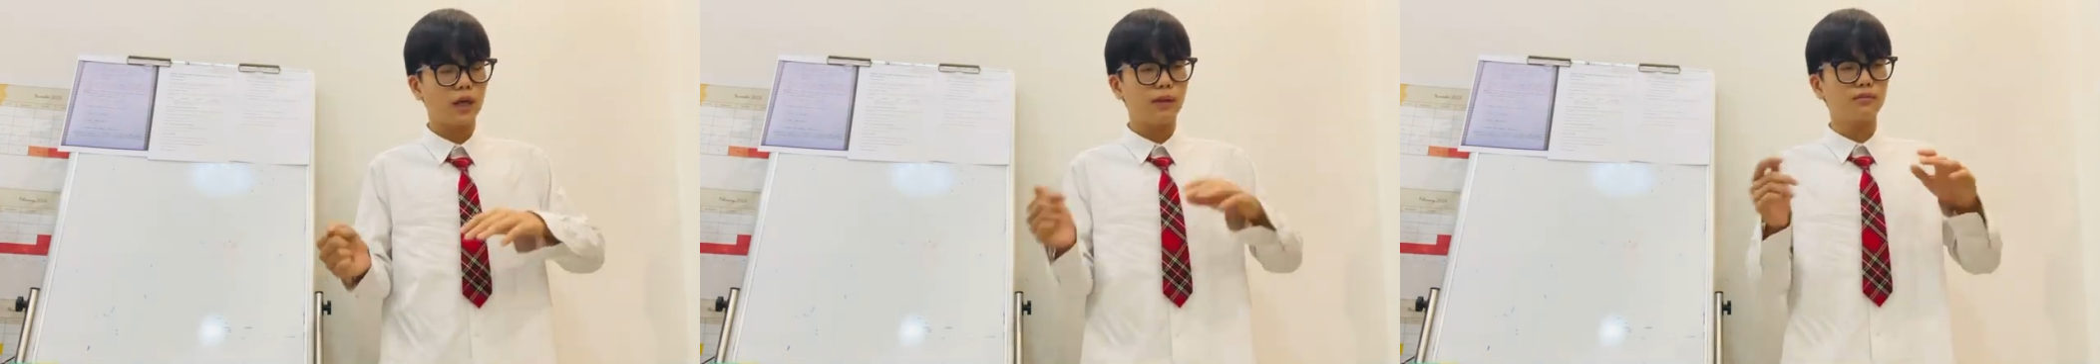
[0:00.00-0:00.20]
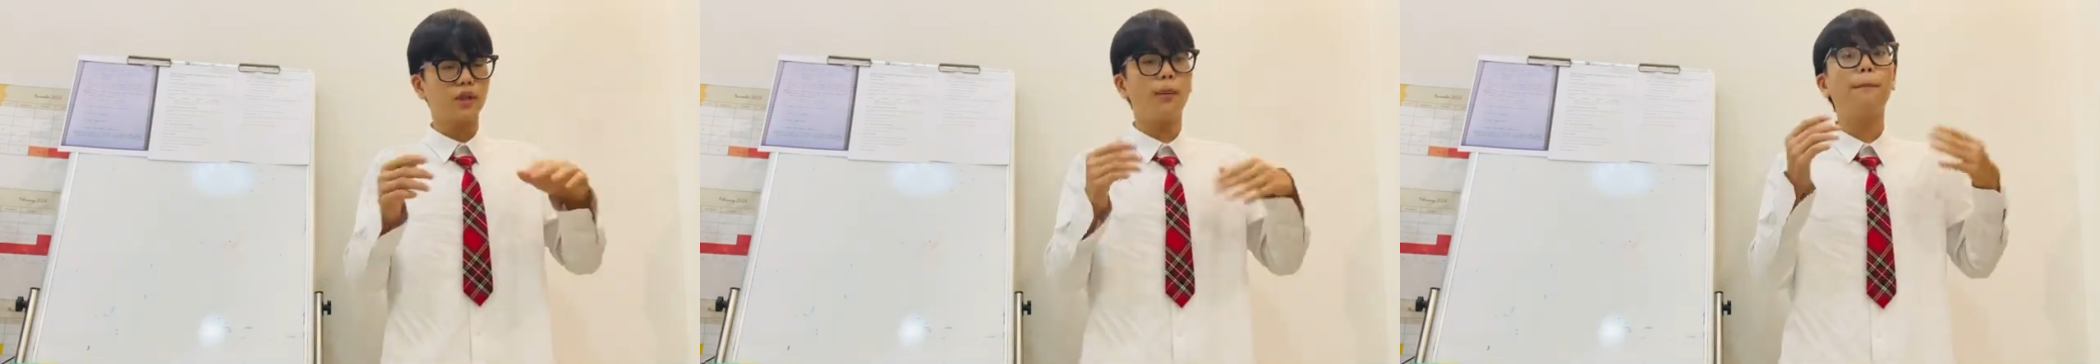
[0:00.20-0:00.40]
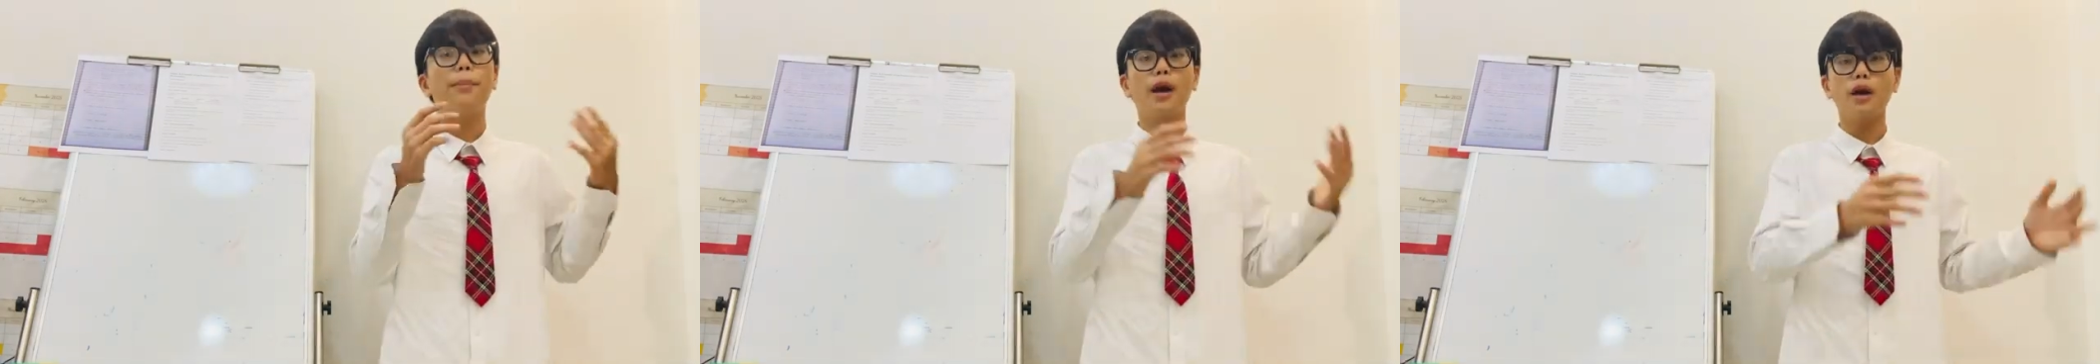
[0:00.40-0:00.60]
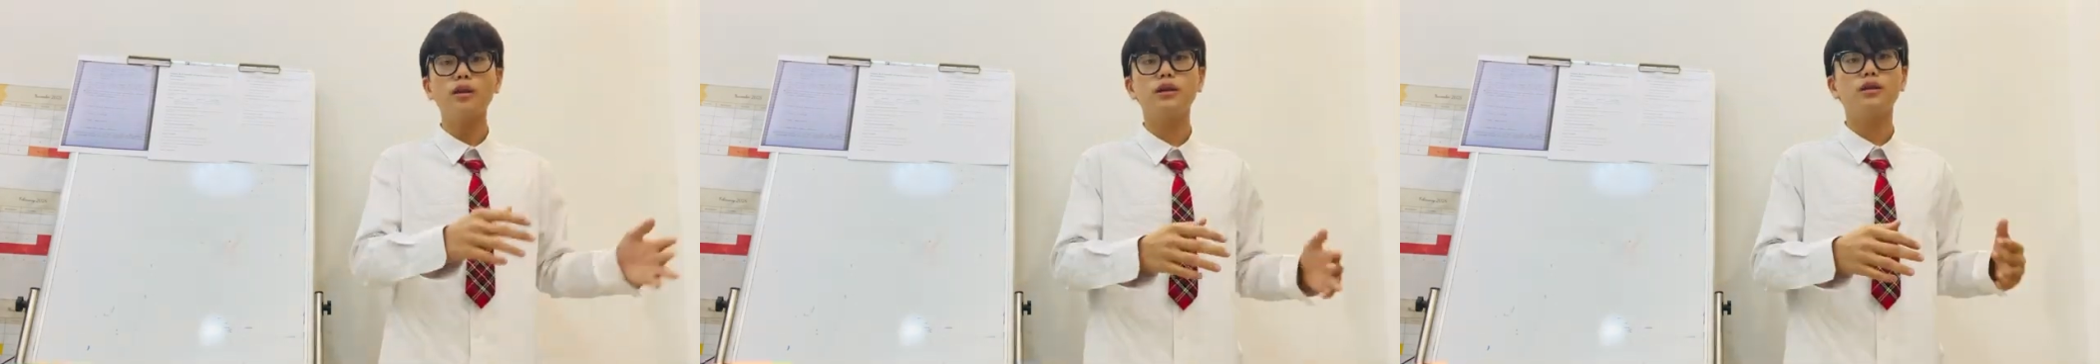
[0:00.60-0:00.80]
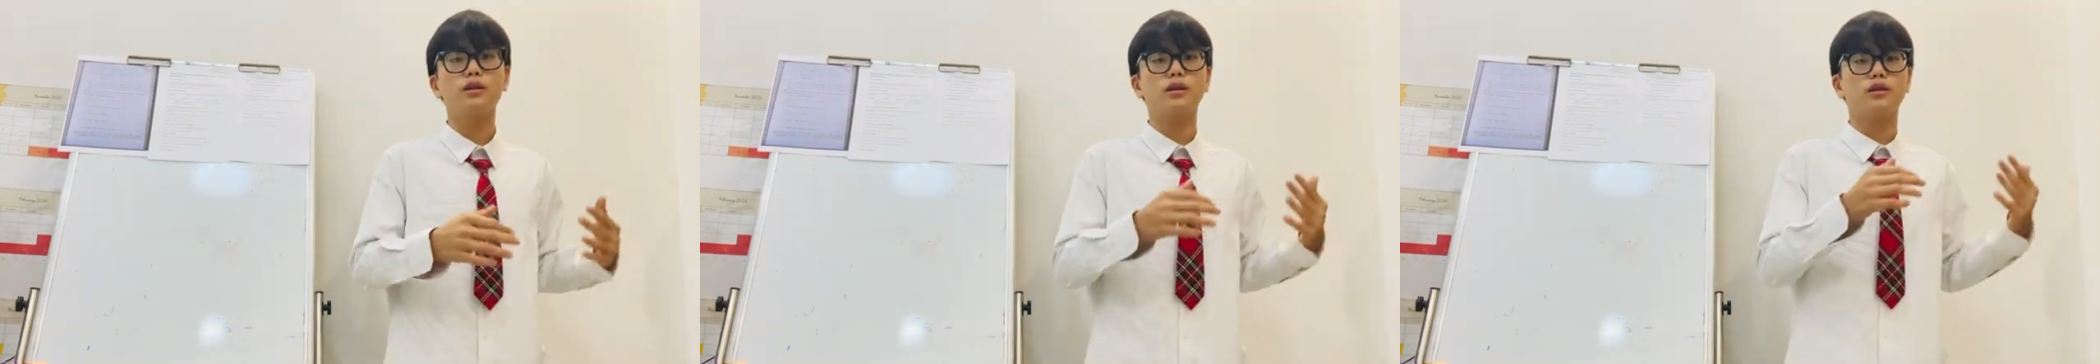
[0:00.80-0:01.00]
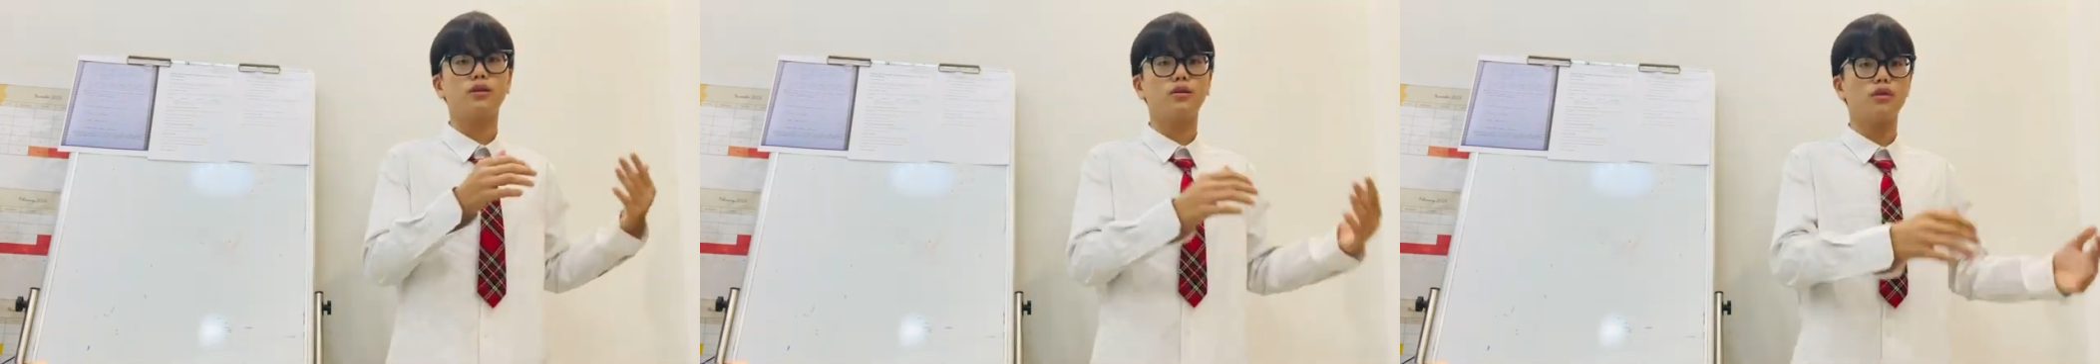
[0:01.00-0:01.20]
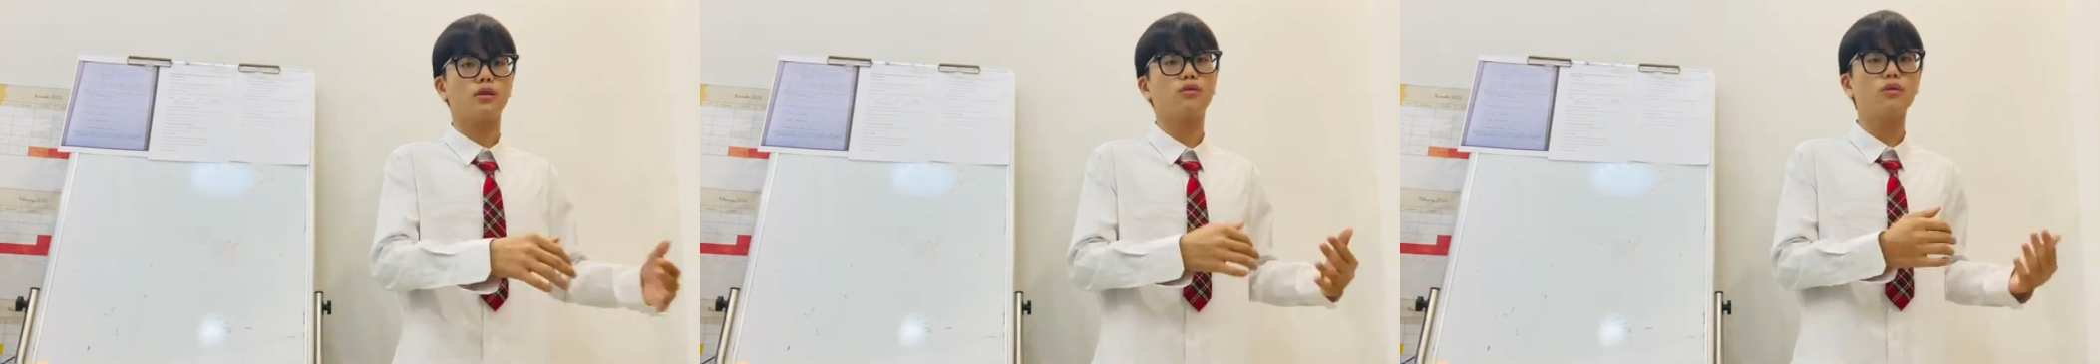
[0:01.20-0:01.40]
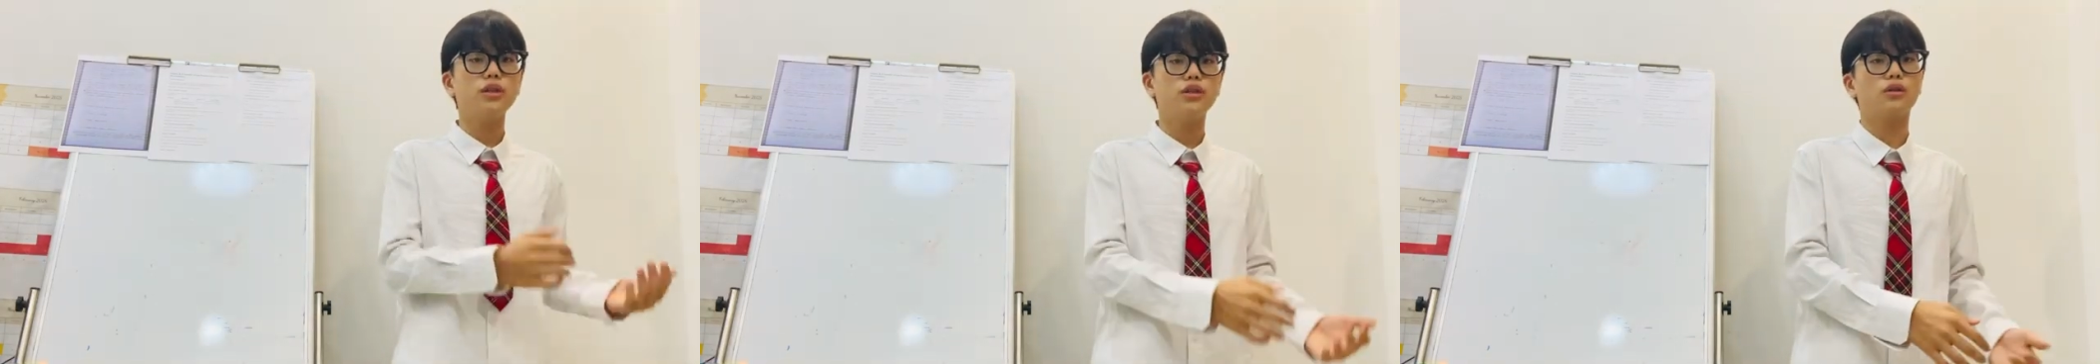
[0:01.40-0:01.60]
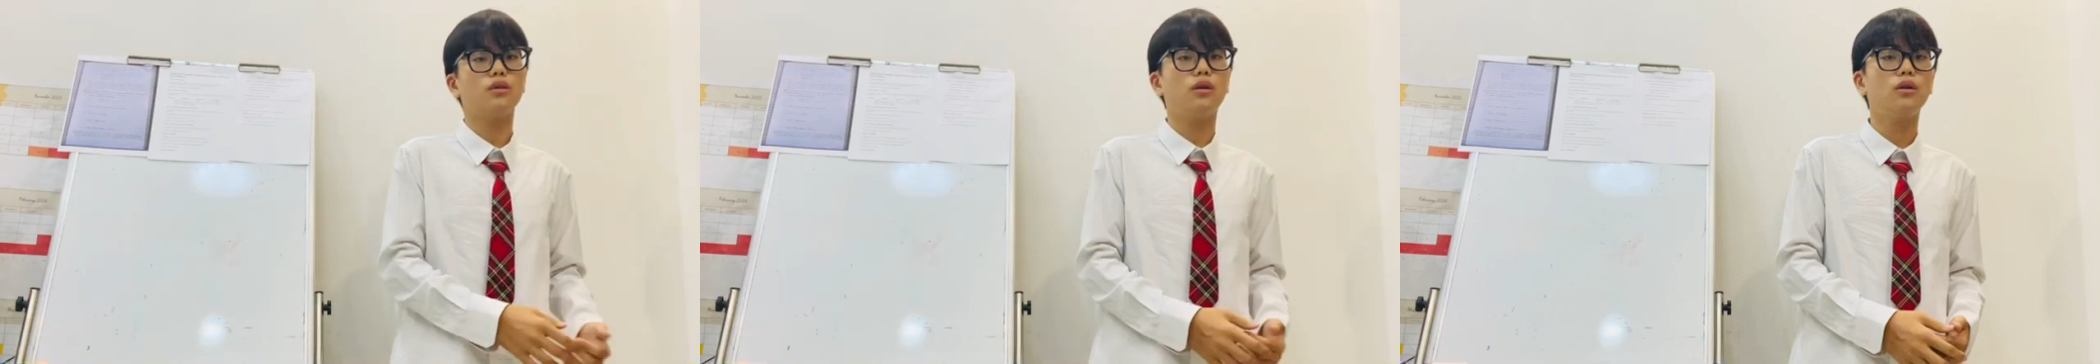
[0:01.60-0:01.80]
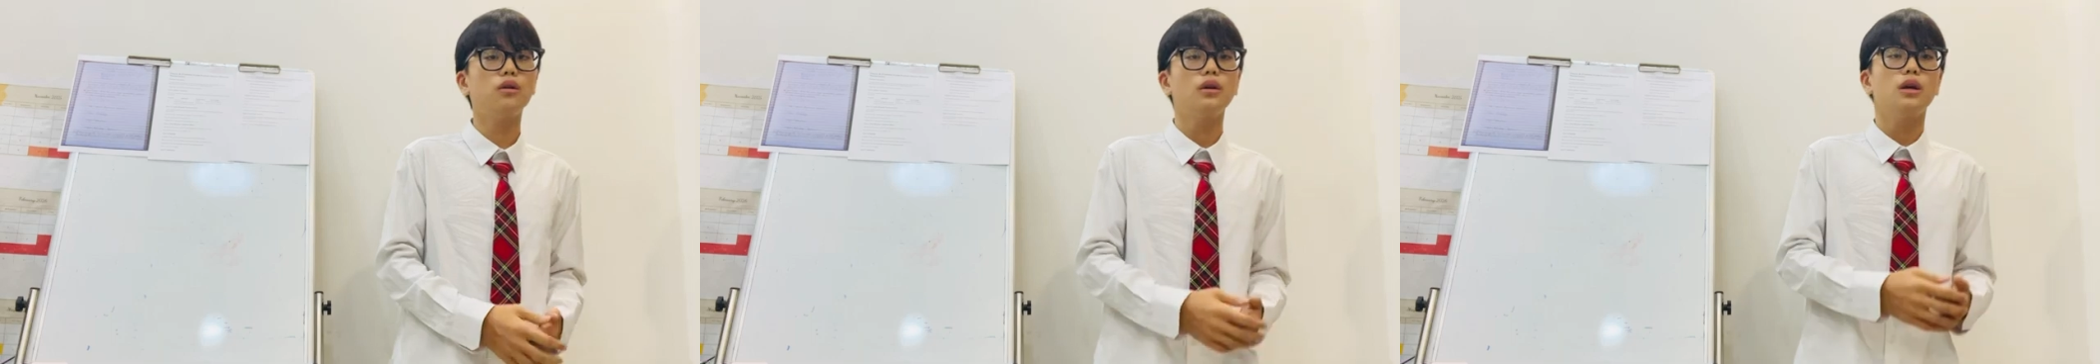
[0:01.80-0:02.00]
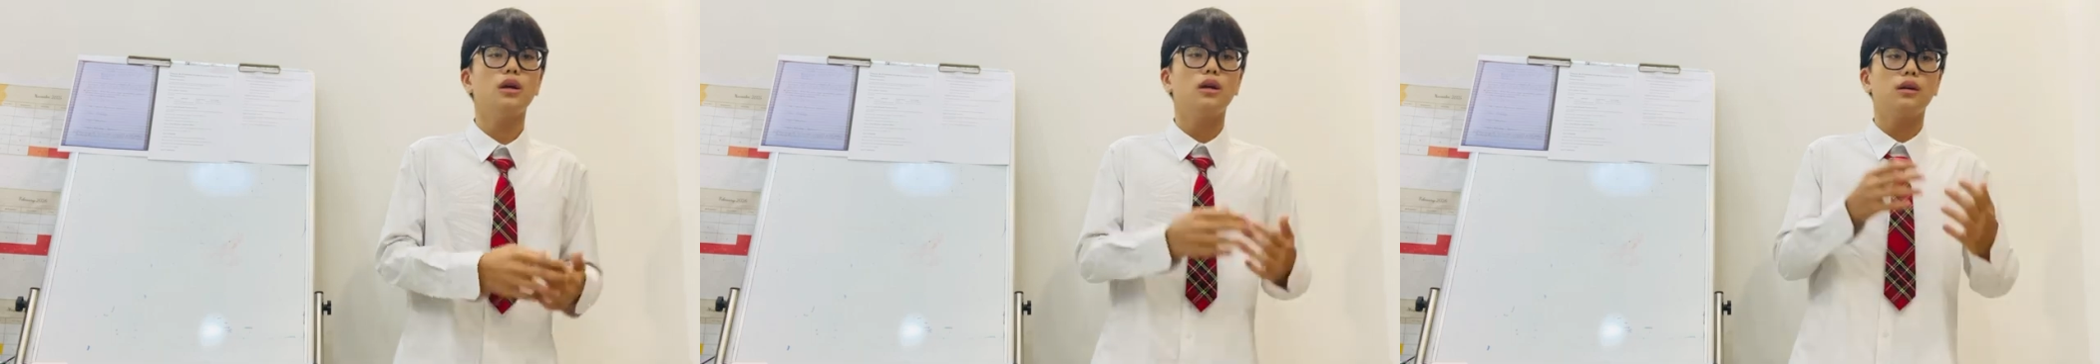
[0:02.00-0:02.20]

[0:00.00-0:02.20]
comparing it to the original,